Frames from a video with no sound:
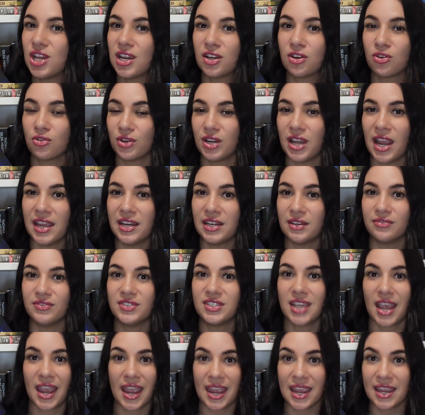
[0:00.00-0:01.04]
a creative
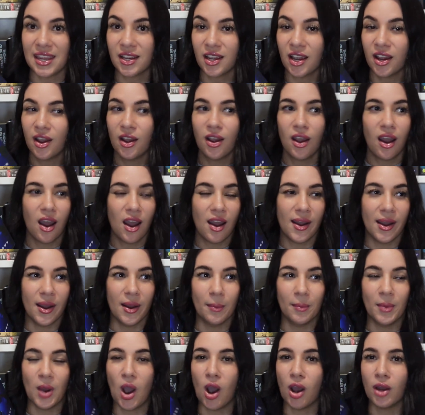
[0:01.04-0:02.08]
take
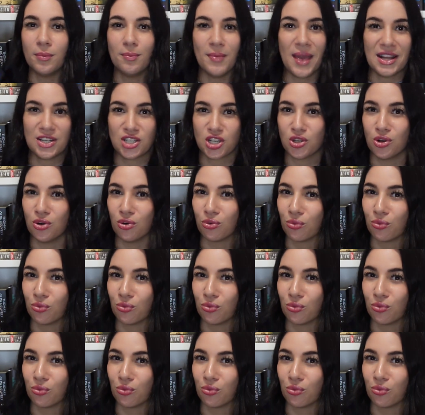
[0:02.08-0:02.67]
on magical